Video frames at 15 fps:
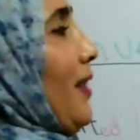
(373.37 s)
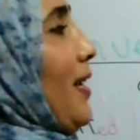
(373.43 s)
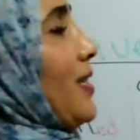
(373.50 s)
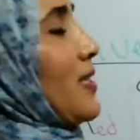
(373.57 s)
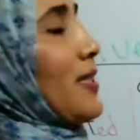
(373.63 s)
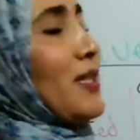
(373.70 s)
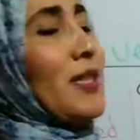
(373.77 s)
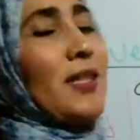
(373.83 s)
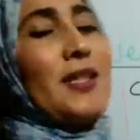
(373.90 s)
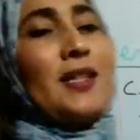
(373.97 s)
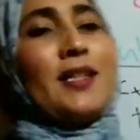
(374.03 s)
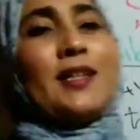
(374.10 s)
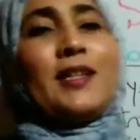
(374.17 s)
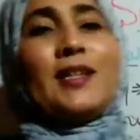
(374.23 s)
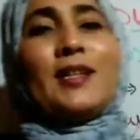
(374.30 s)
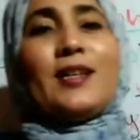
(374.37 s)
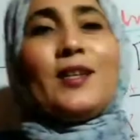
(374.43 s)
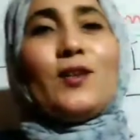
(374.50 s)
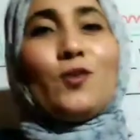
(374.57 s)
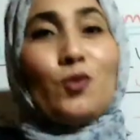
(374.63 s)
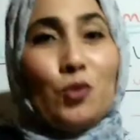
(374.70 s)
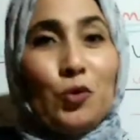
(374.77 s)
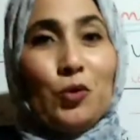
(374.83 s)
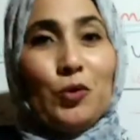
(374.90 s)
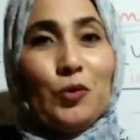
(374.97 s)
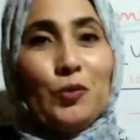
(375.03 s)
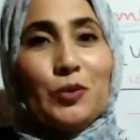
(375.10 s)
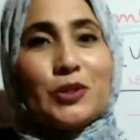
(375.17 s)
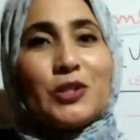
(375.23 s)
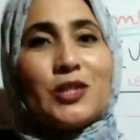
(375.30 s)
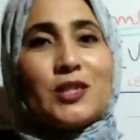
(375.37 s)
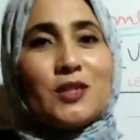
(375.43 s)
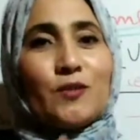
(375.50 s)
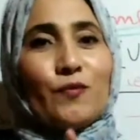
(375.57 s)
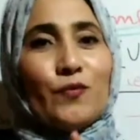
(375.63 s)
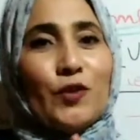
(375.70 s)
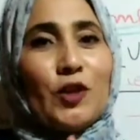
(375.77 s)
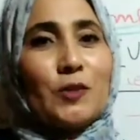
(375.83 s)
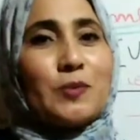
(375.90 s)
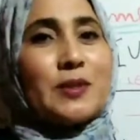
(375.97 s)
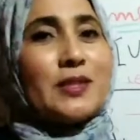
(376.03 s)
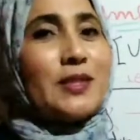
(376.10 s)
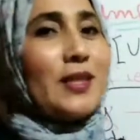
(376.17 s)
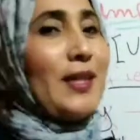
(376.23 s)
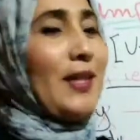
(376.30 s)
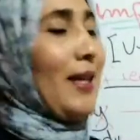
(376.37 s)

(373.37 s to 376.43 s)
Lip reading: last rule, which is verbs